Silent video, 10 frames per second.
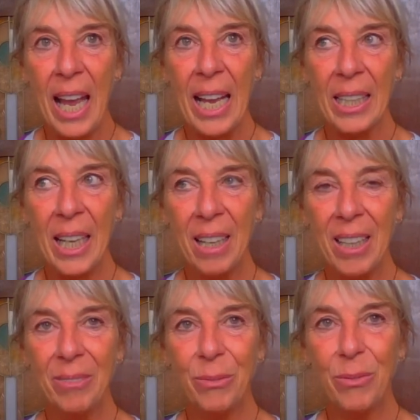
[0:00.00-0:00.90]
And
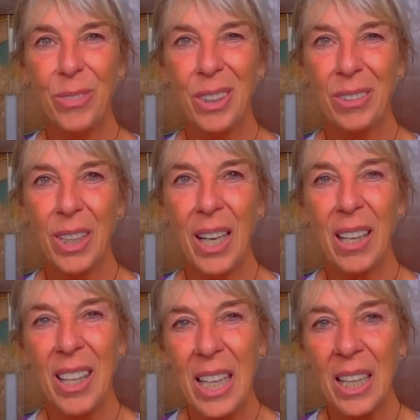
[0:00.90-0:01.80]
I
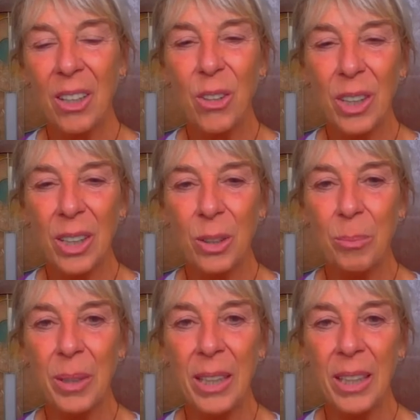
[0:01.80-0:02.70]
think, according to
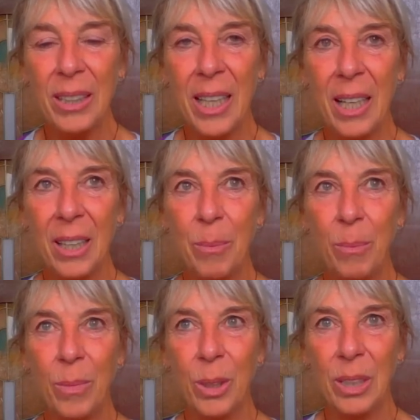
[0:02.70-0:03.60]
me, they are
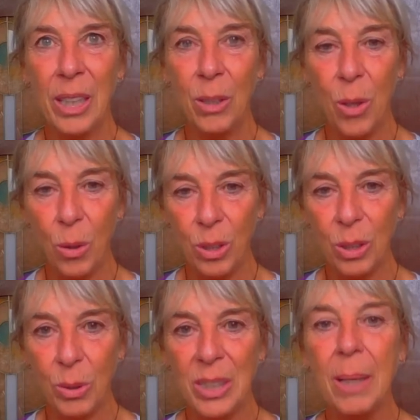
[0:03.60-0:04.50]
mostly
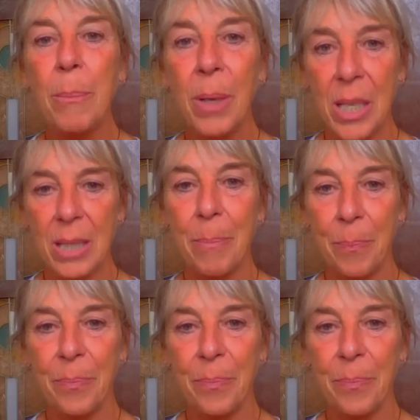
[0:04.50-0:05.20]
loaded with symbolism.